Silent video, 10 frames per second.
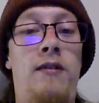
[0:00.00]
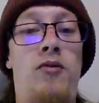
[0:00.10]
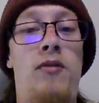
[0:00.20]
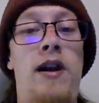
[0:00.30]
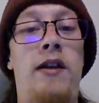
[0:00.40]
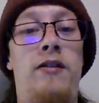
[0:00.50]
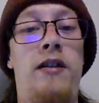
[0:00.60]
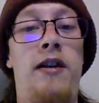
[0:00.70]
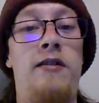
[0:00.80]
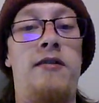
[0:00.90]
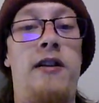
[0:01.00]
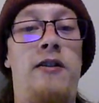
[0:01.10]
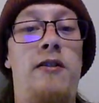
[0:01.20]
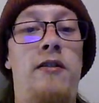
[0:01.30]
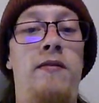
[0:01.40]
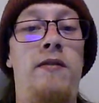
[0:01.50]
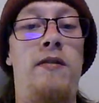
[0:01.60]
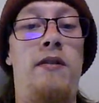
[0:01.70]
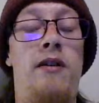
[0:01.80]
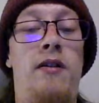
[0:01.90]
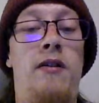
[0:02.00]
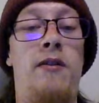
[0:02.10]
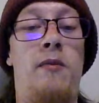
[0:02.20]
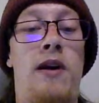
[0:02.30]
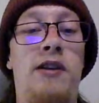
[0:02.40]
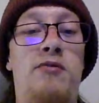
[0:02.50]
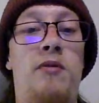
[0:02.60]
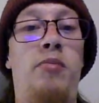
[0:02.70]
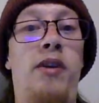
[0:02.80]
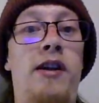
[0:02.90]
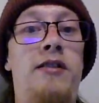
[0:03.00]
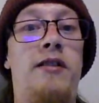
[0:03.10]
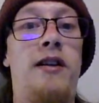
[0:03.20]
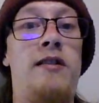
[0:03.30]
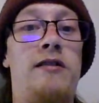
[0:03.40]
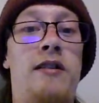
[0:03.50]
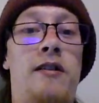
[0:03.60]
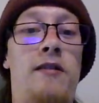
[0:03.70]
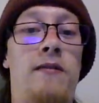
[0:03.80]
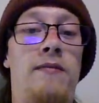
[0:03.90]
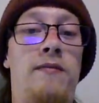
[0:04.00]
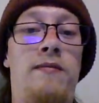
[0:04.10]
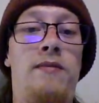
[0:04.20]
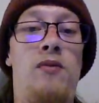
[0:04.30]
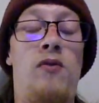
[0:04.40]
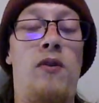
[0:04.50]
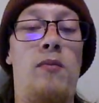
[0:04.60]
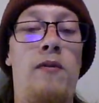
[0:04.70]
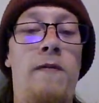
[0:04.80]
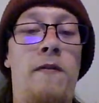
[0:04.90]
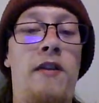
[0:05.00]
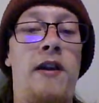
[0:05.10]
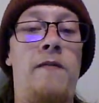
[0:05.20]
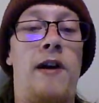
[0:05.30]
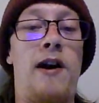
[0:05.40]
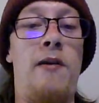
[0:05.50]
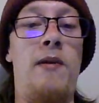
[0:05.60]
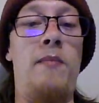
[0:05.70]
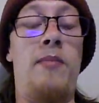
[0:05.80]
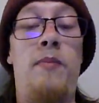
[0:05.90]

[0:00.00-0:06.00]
create things that could otherwise replace things that are horrible for the environment.